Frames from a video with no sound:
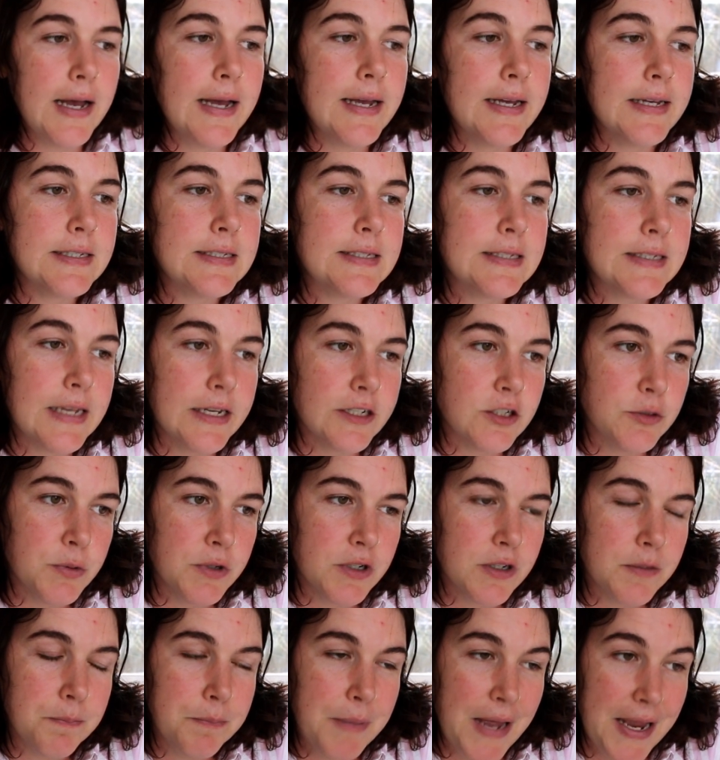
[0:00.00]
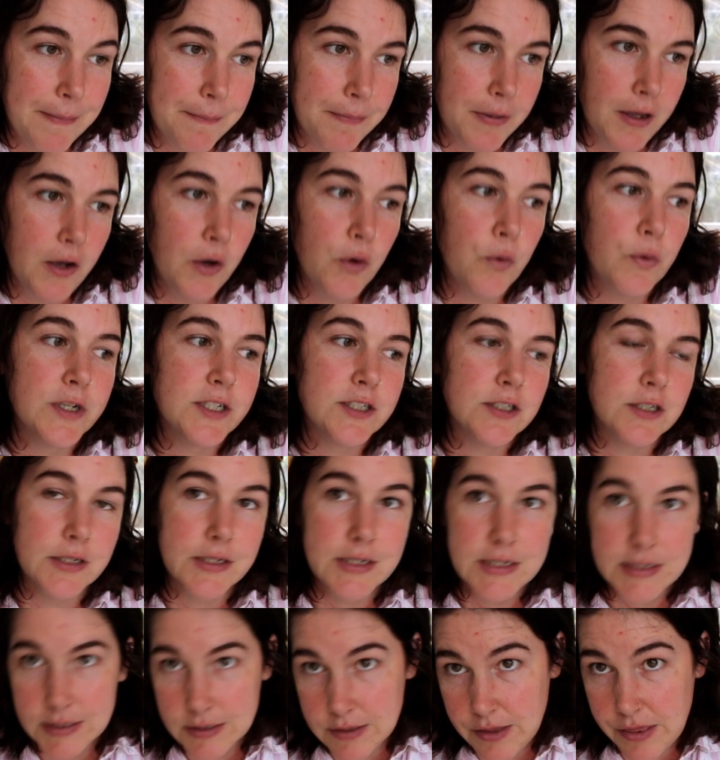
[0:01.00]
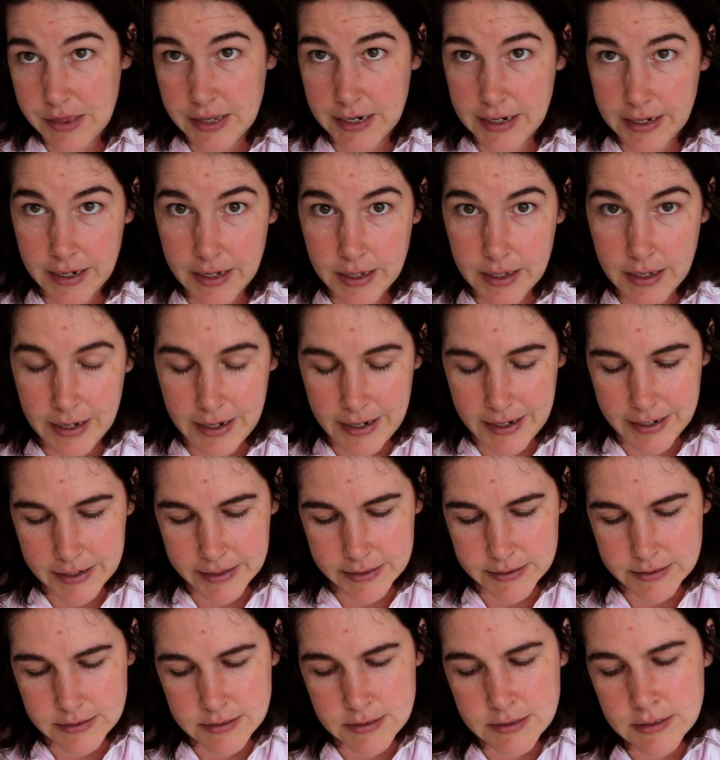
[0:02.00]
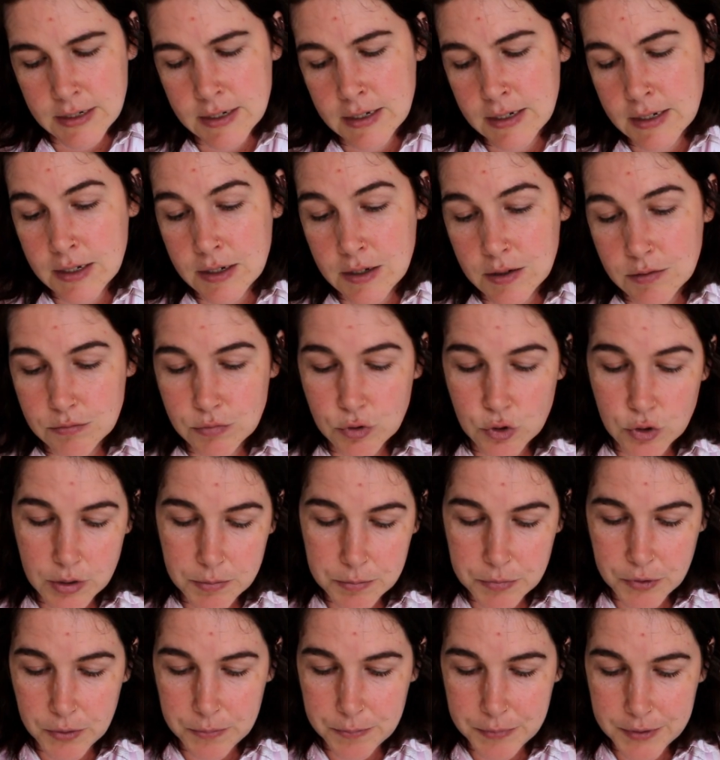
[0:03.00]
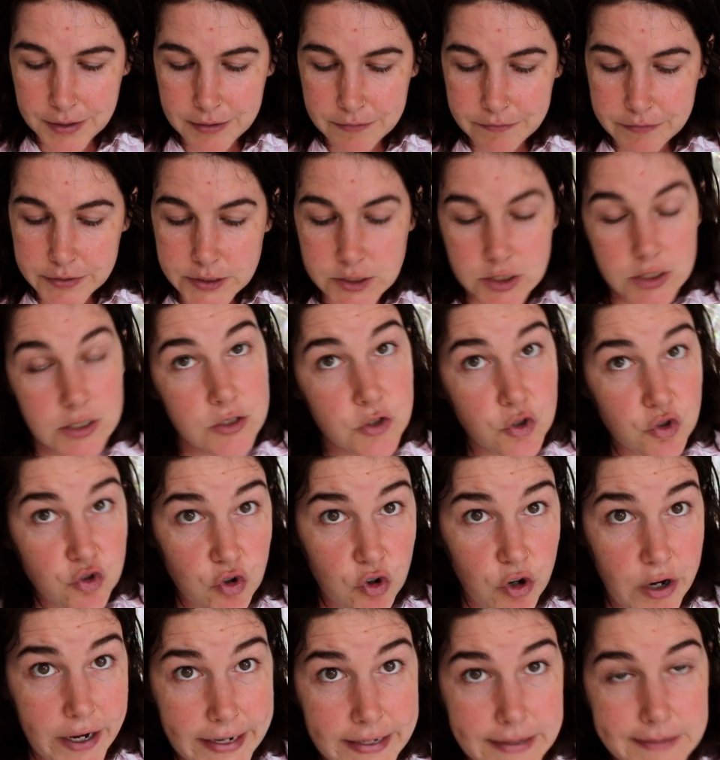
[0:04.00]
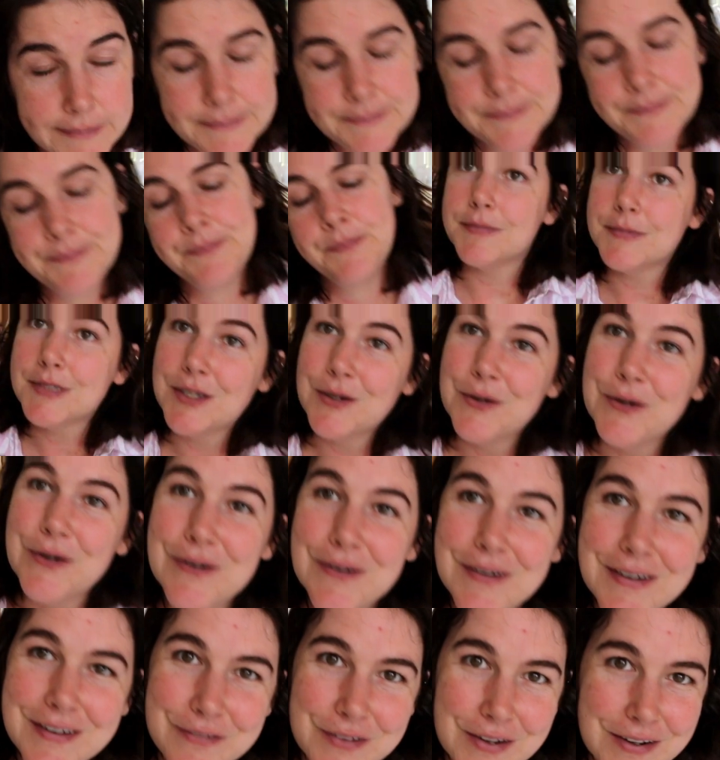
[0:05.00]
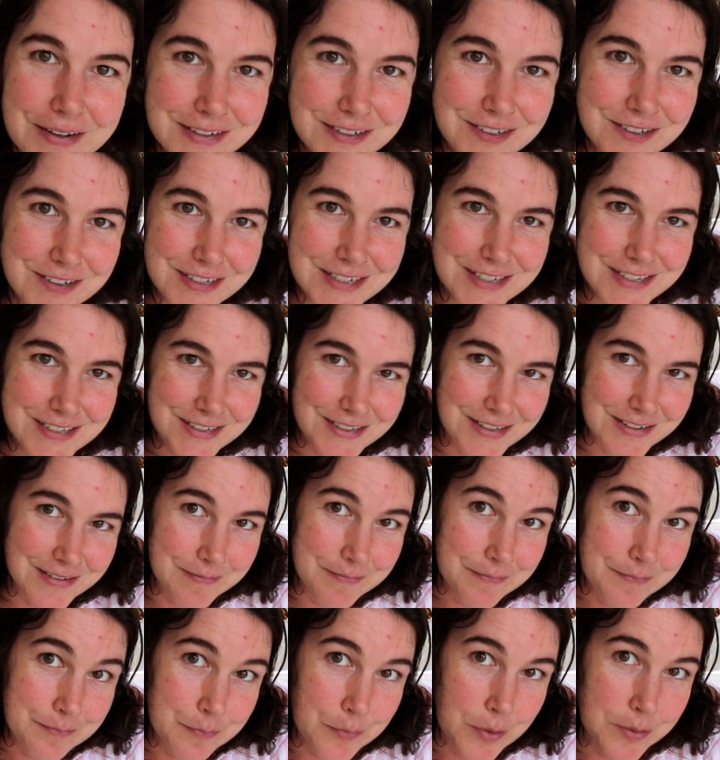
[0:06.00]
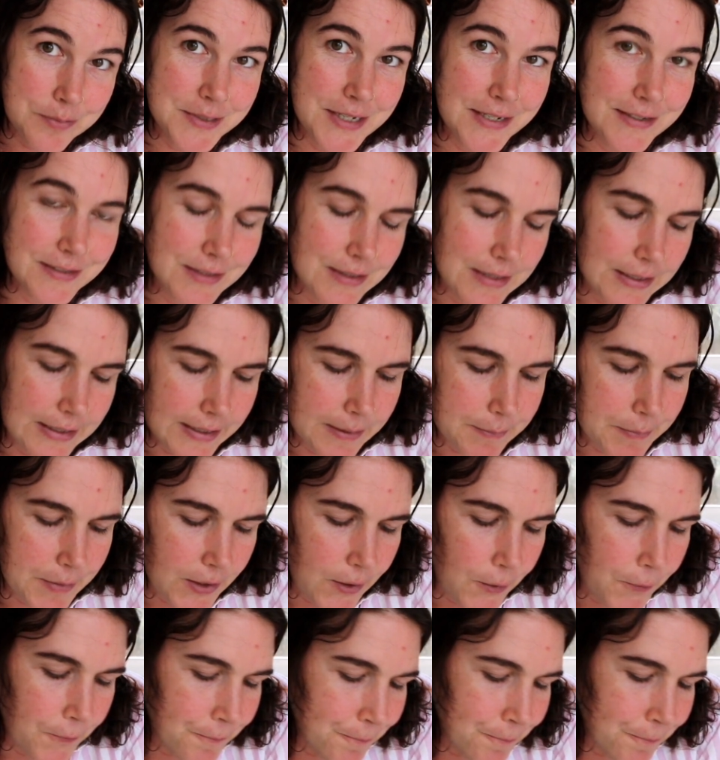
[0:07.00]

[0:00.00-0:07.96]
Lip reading: a sketchbook paper, which is thinner and more appropriate for just drawing. So if you're interested, pop down to the link below.